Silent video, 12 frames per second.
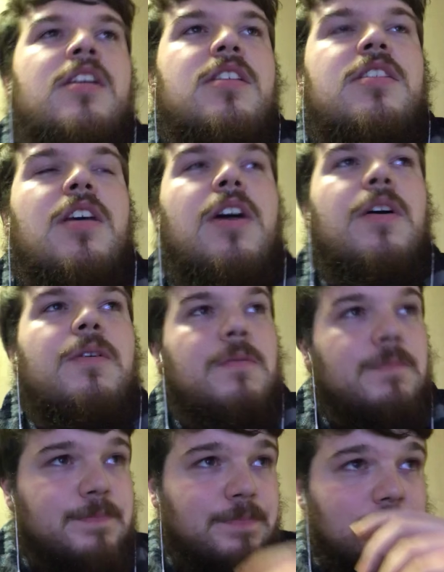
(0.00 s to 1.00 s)
So,
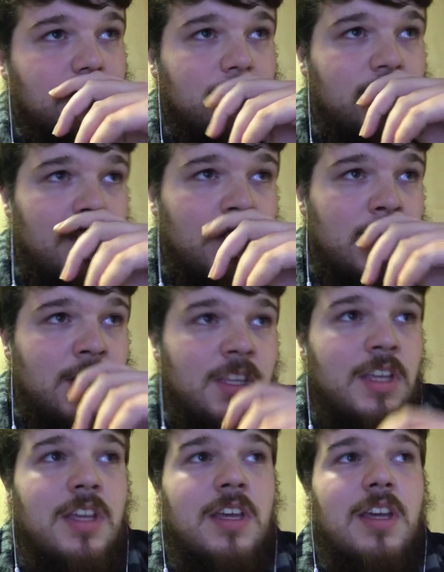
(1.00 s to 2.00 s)

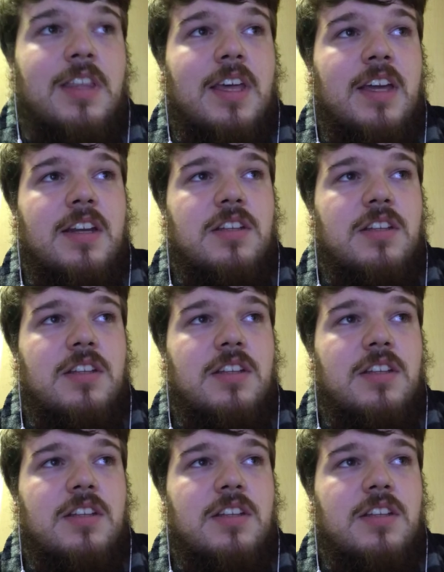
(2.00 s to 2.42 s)
and then